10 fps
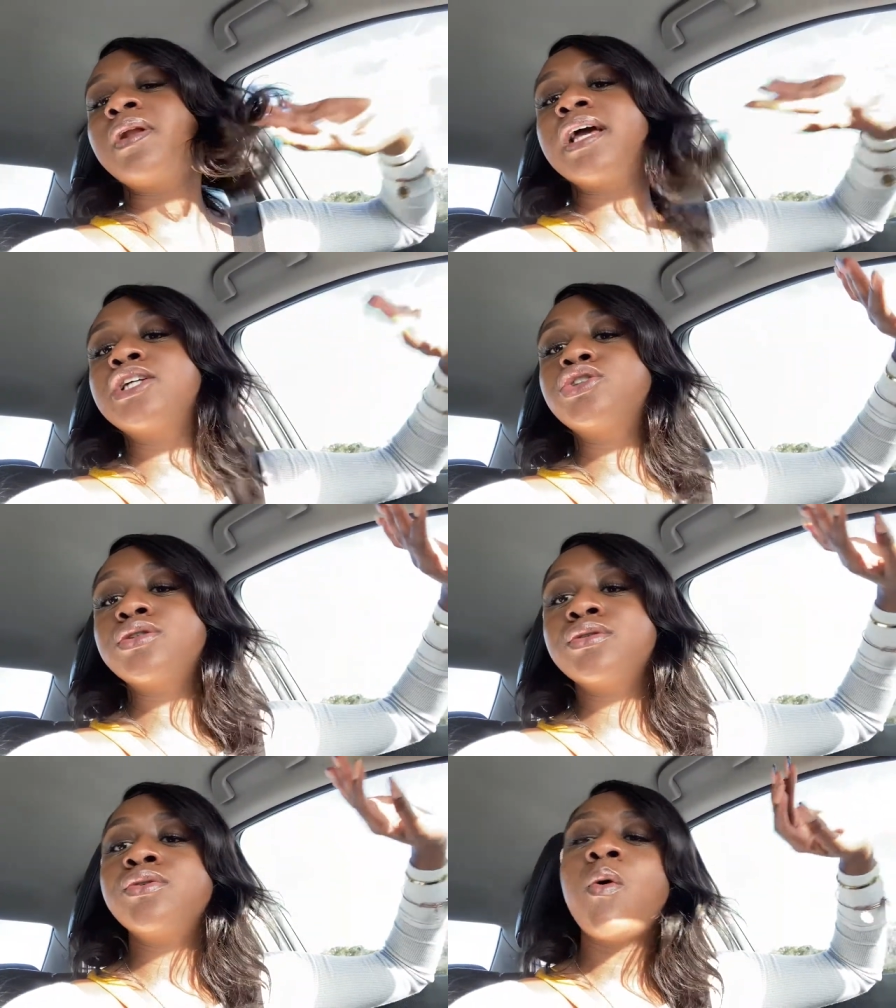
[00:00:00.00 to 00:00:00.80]
plan
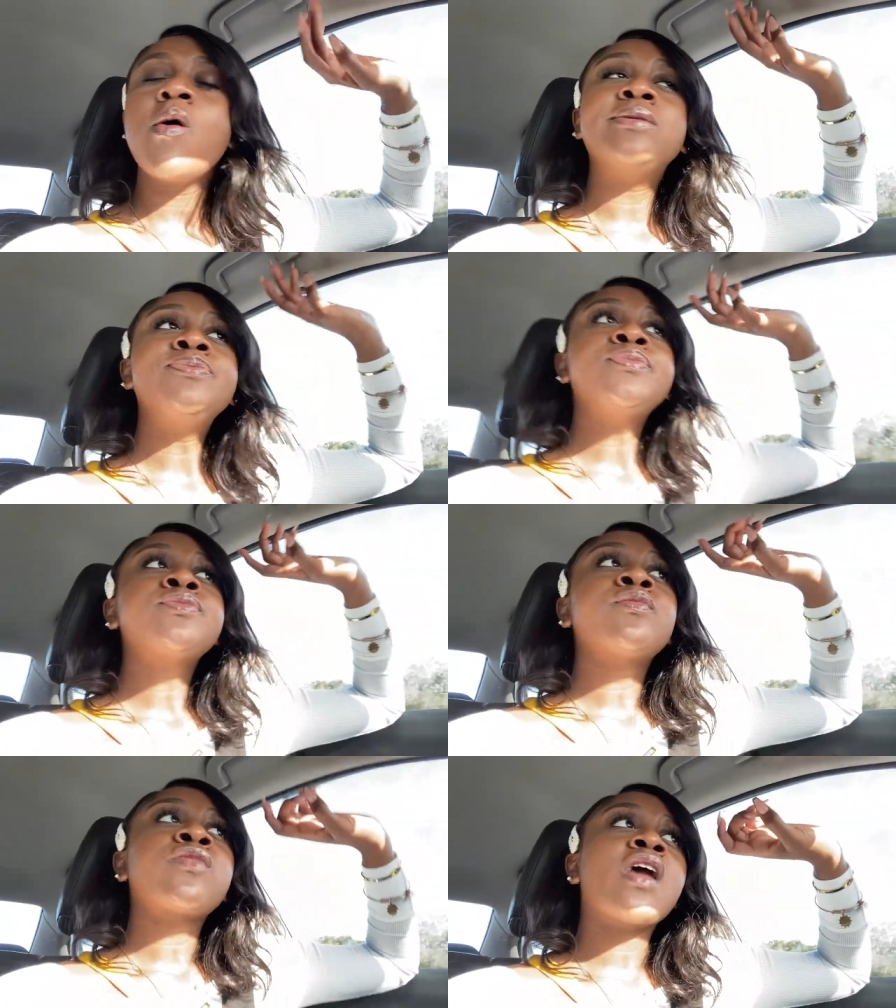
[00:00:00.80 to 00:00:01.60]
to,
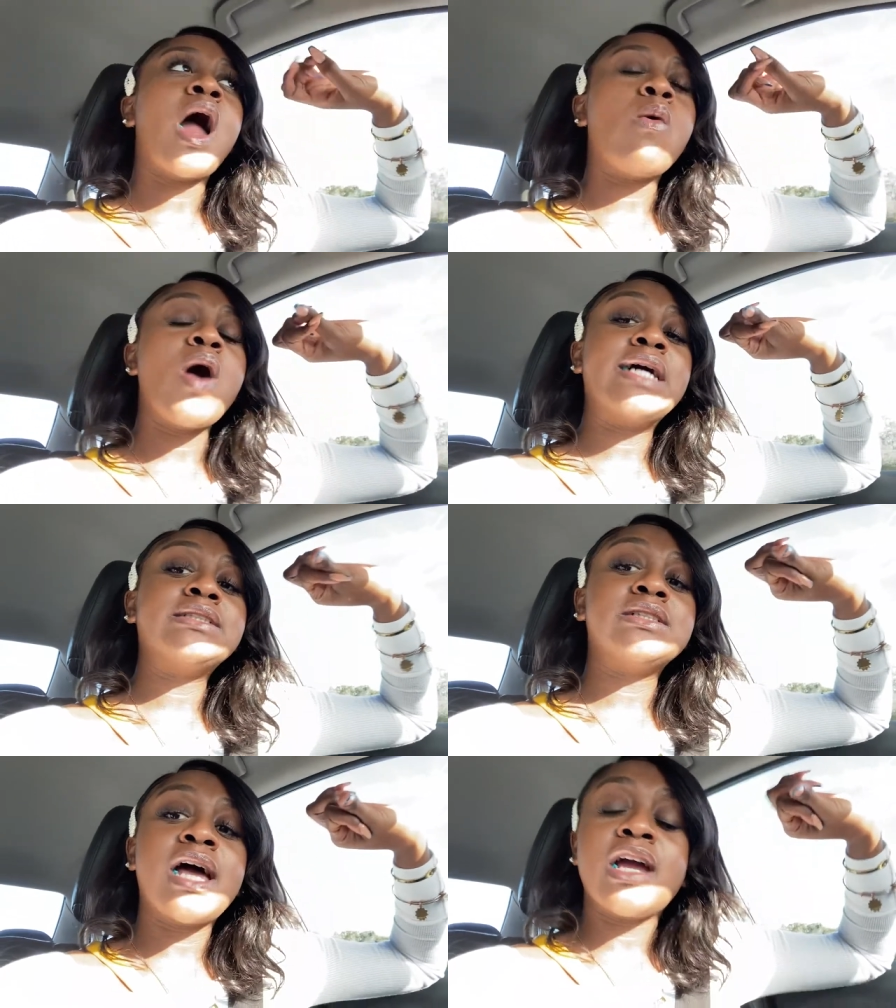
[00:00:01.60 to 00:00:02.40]
I won't
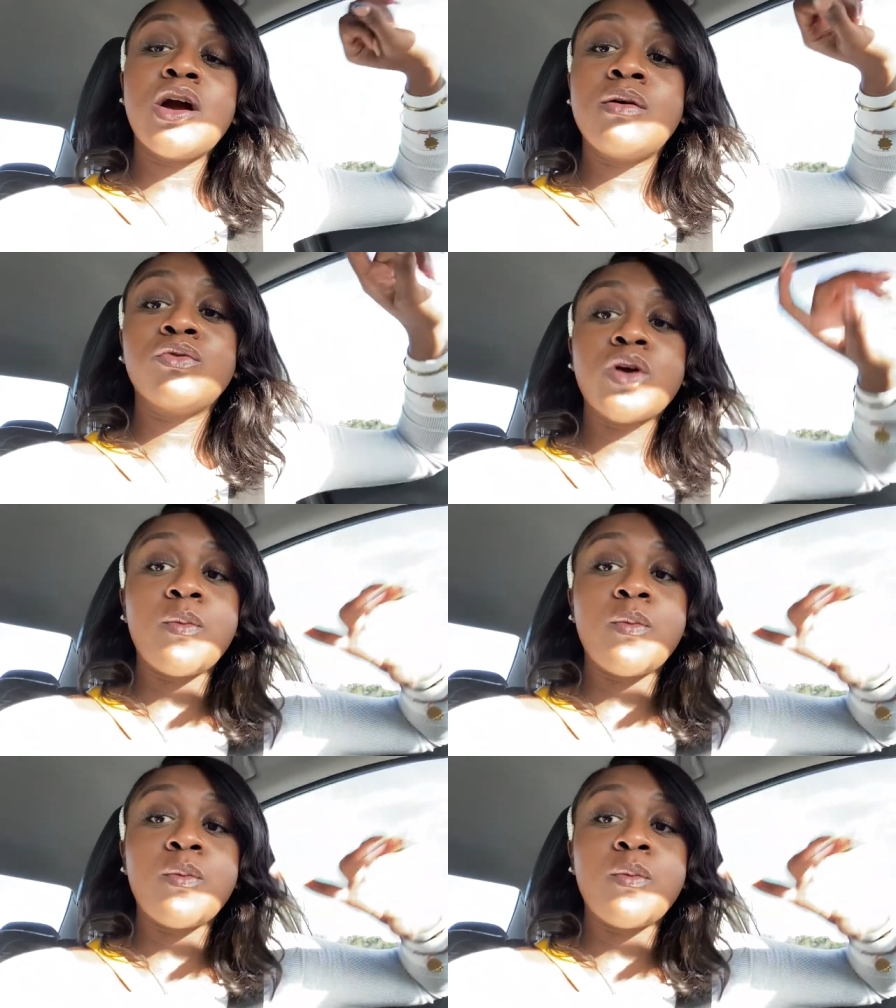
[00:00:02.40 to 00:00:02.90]
have to like come